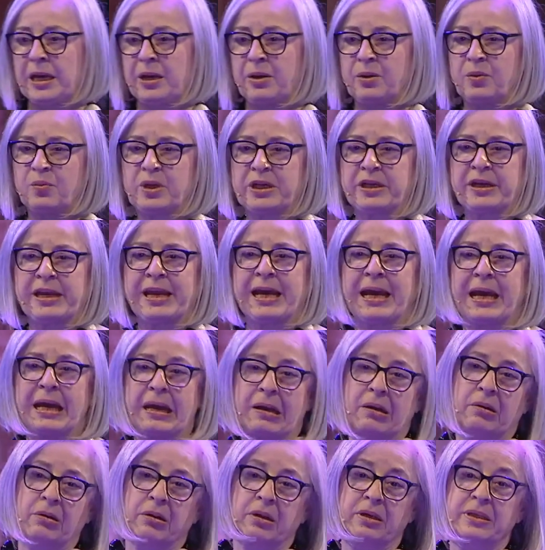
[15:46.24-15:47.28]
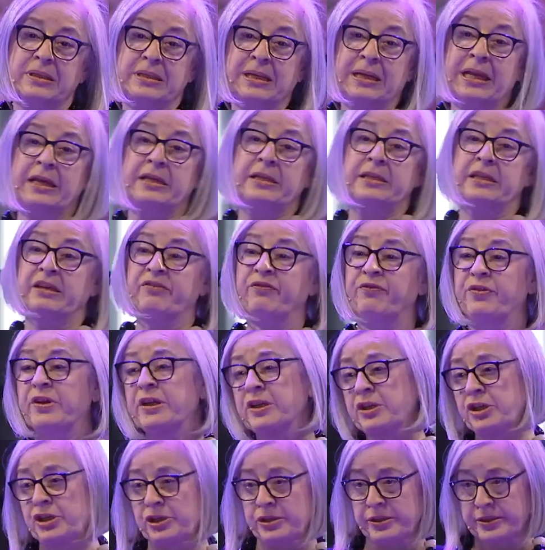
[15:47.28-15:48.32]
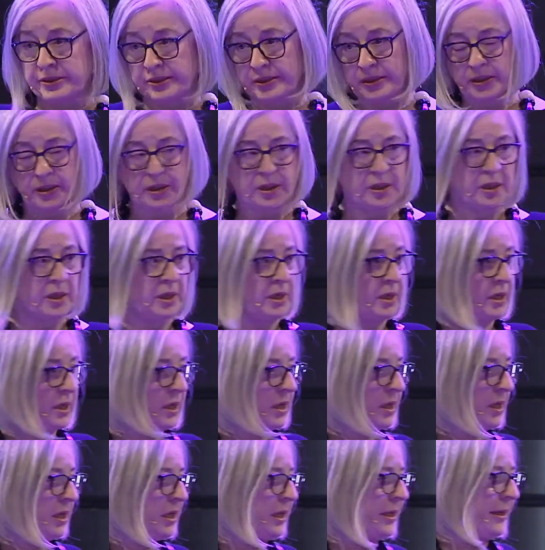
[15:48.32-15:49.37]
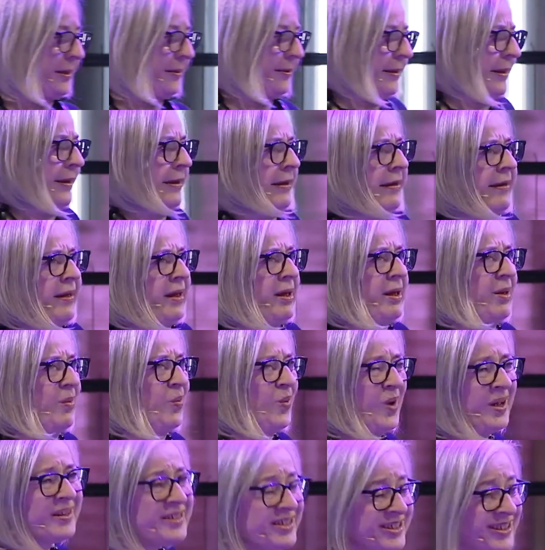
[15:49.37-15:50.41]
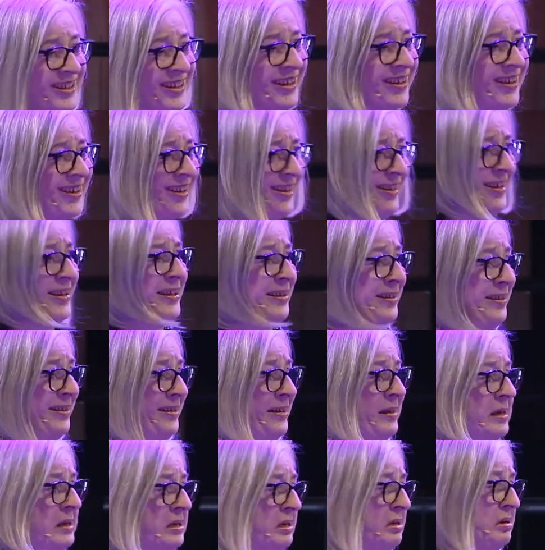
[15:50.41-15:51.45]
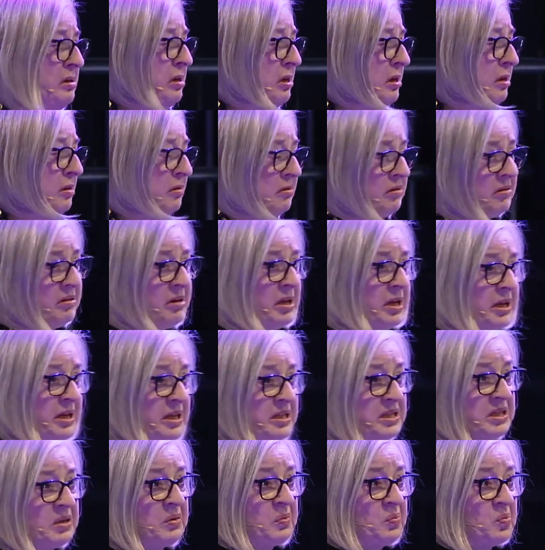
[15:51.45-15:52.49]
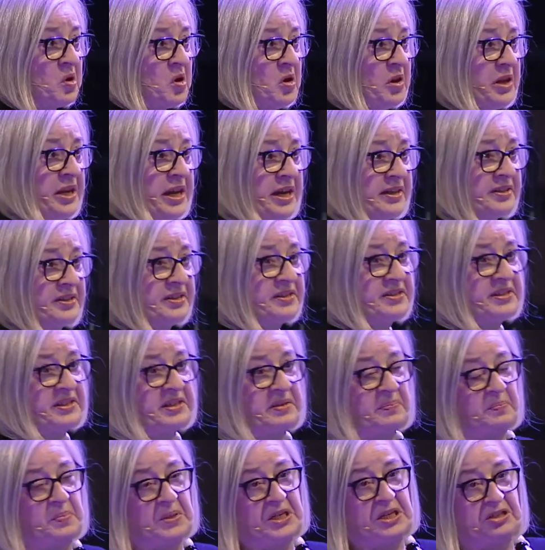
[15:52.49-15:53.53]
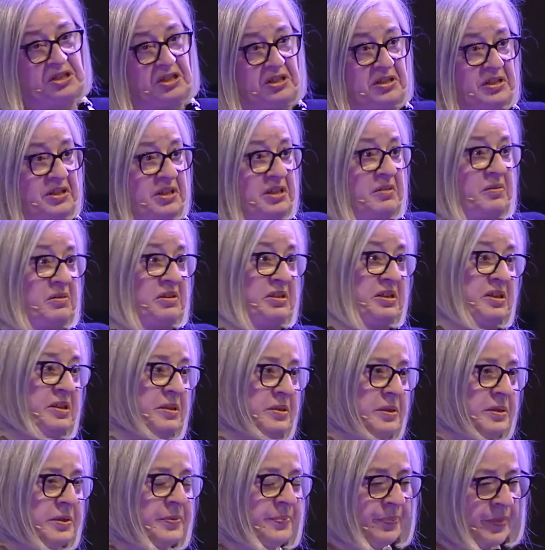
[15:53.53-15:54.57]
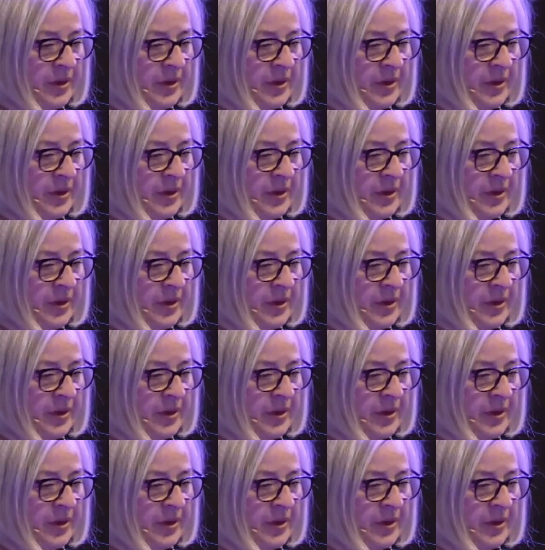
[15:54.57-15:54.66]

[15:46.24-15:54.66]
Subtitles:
We're now selecting finishes. And like, what? You know, is it walnut? Is it beech? Is it this?